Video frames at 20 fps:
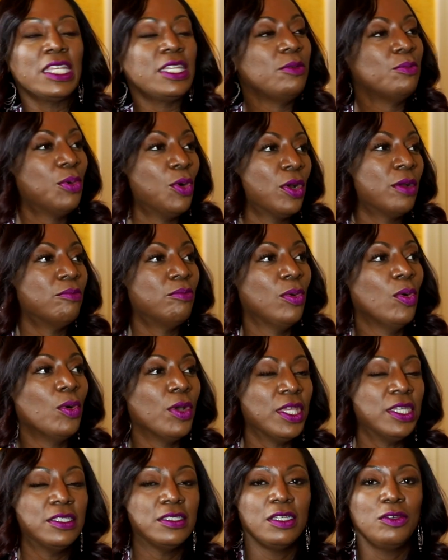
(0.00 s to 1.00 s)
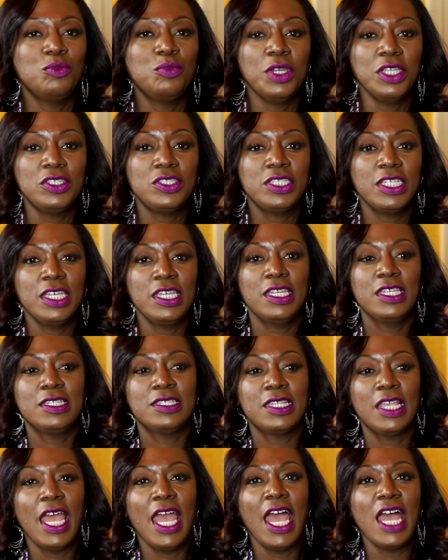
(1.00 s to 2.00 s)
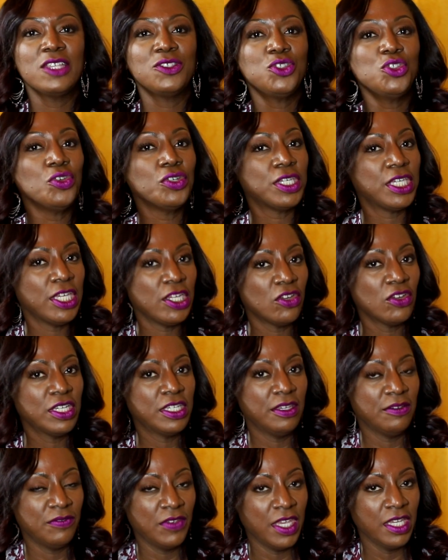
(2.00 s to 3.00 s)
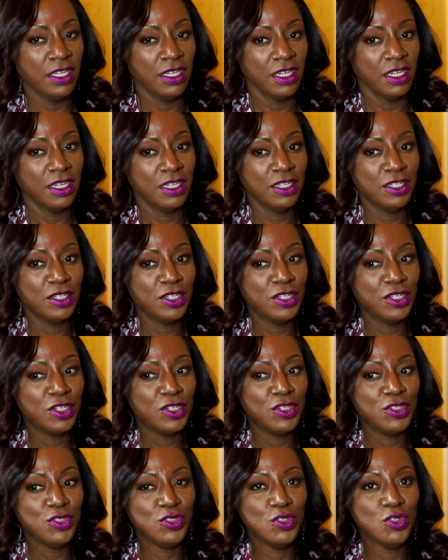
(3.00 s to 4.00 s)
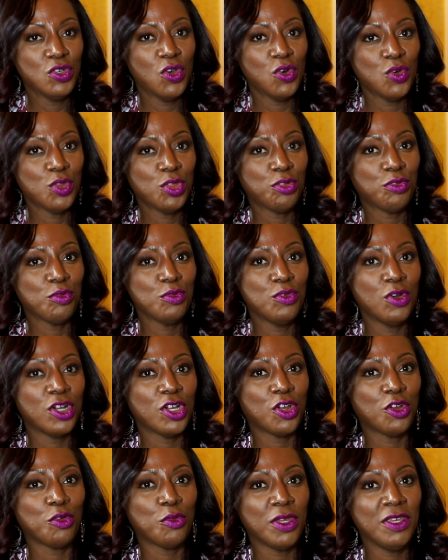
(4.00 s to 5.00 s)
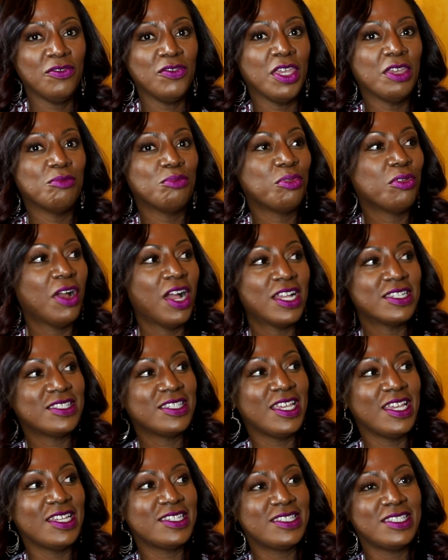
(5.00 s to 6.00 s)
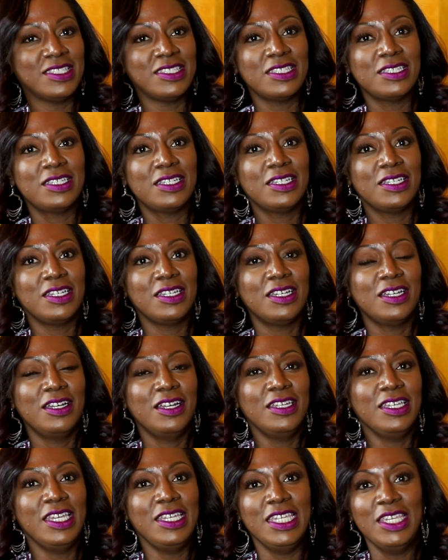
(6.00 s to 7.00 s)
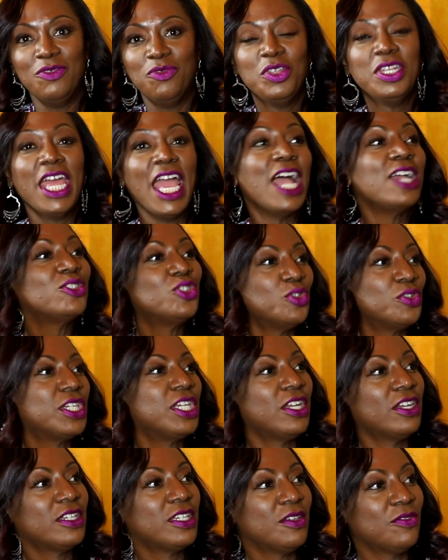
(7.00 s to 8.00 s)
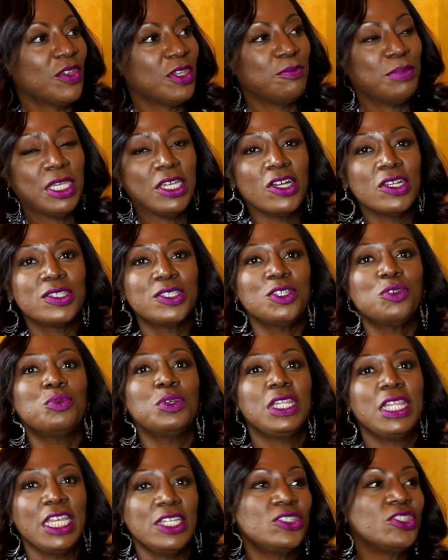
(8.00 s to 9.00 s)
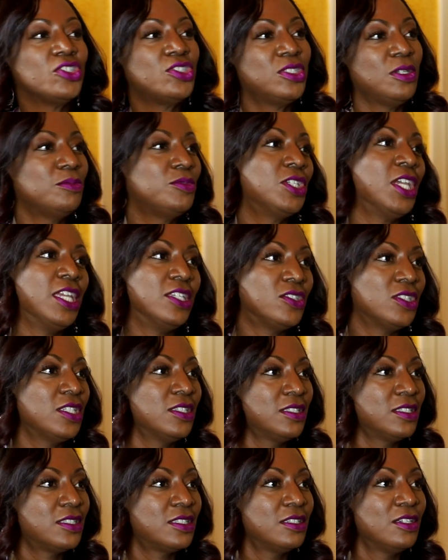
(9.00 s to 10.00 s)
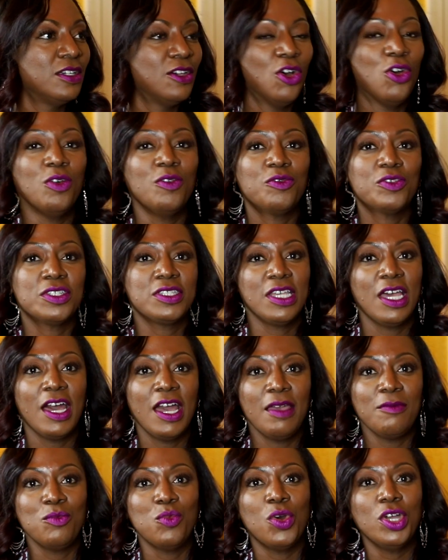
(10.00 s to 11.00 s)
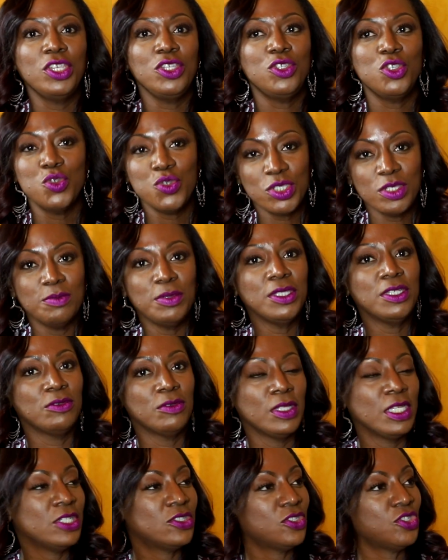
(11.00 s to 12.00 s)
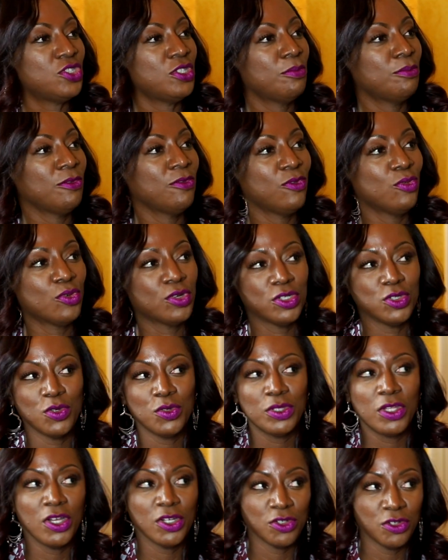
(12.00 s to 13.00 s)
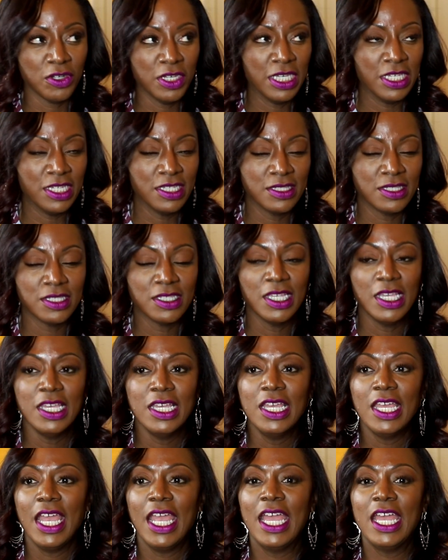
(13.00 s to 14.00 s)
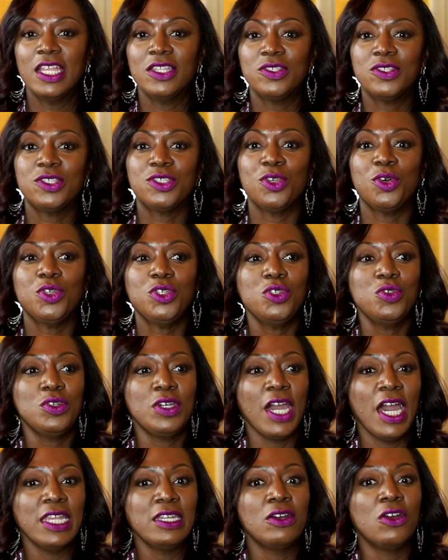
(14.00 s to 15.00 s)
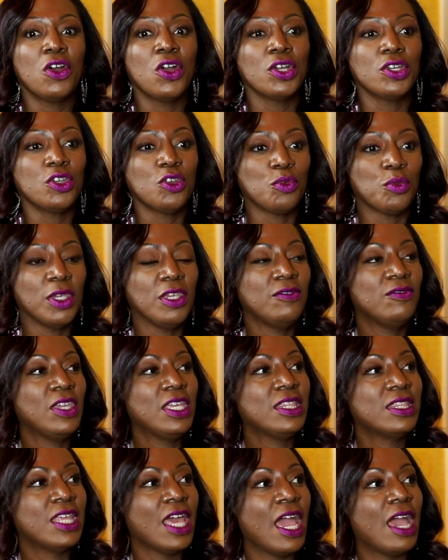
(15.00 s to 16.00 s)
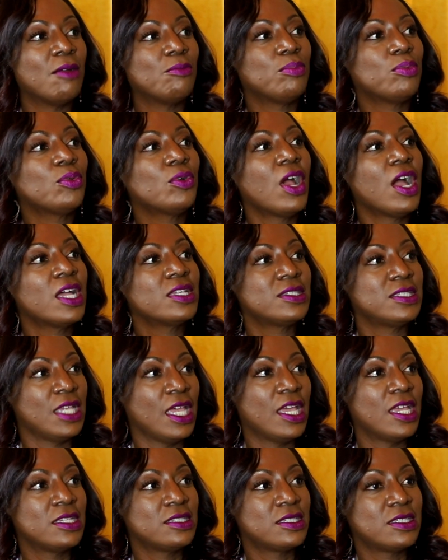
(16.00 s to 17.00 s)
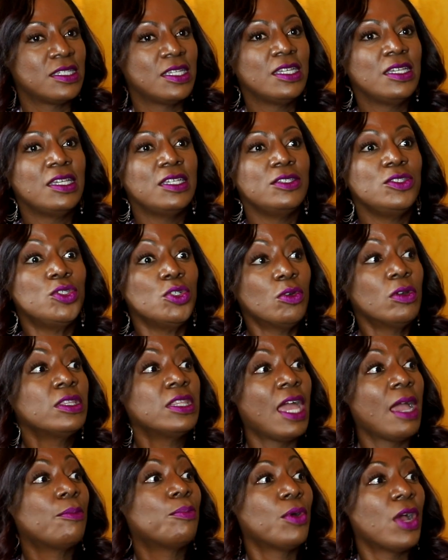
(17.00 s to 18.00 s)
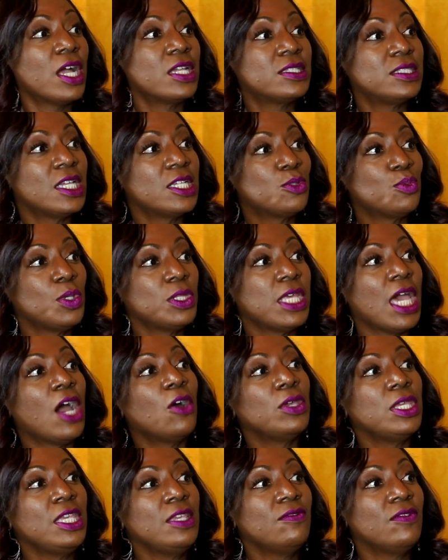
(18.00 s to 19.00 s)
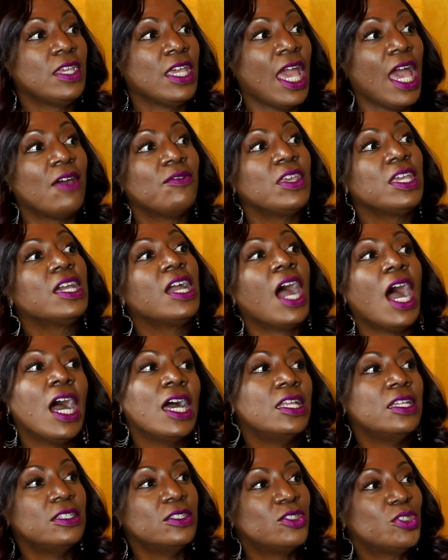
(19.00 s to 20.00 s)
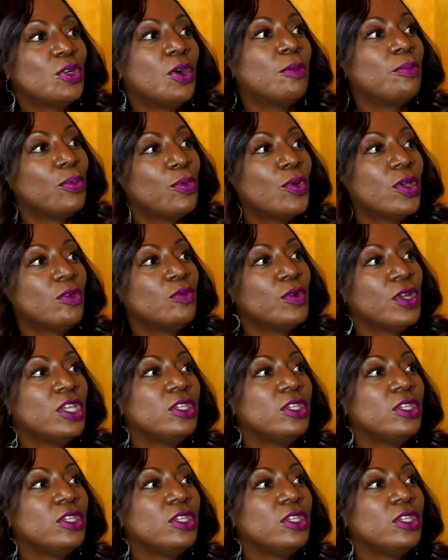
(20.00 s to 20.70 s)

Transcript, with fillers: an important point, which is as you're caregiving, you go through a grieving process. Mm-hmm even as you're caregiving because the relationship changes mm-hmm. over time. What used to be the relationship before no longer is. And so you kind of are grieving that process during that process without even having gotten to a point where